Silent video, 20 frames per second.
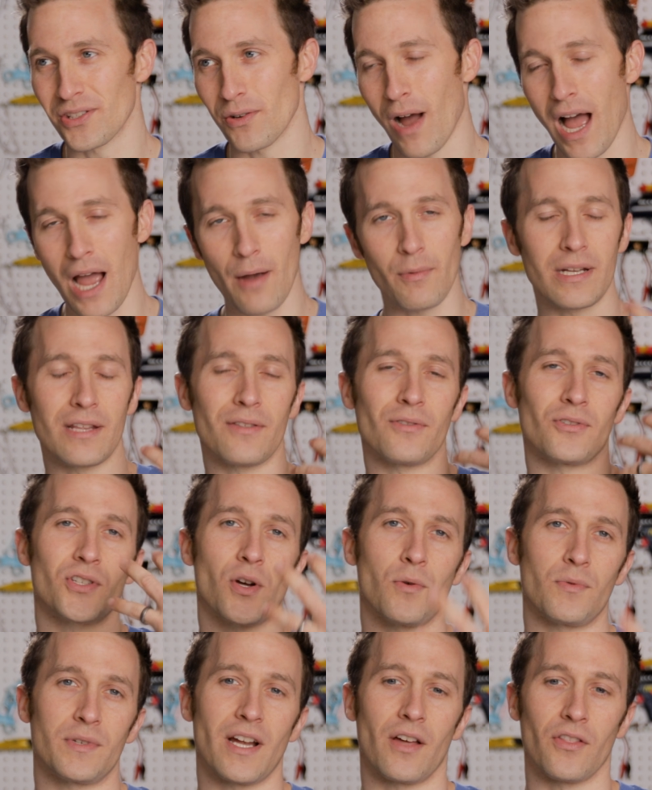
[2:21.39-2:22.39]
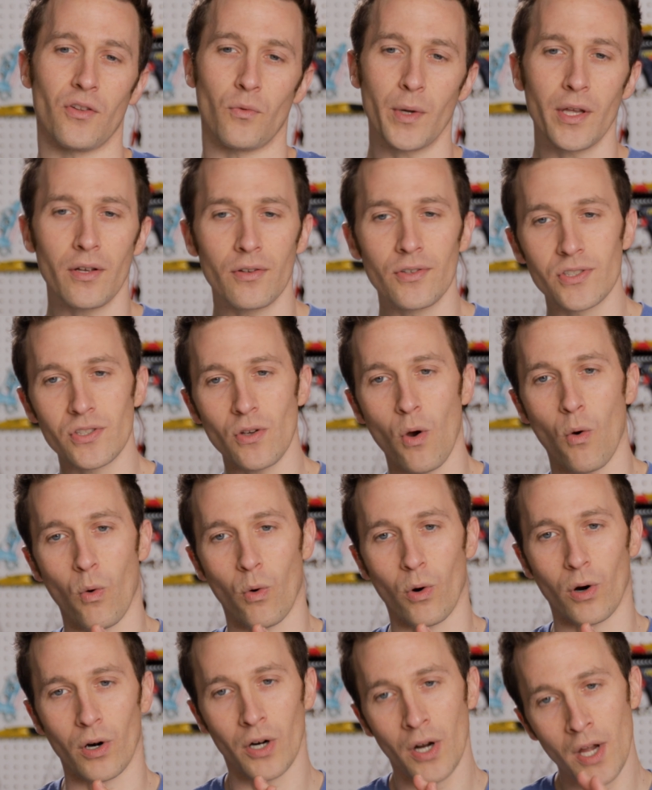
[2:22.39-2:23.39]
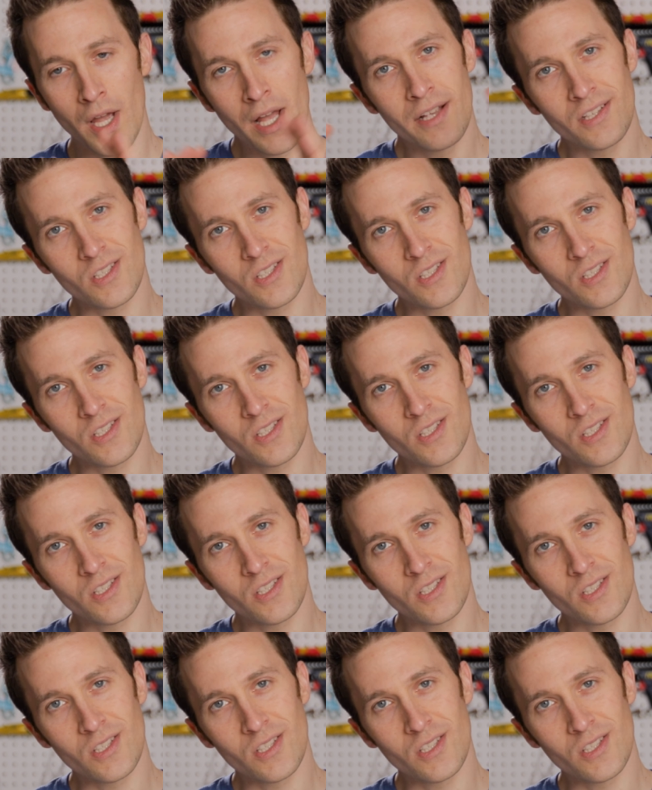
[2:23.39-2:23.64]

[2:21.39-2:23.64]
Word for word: So I would either tone down the wheels or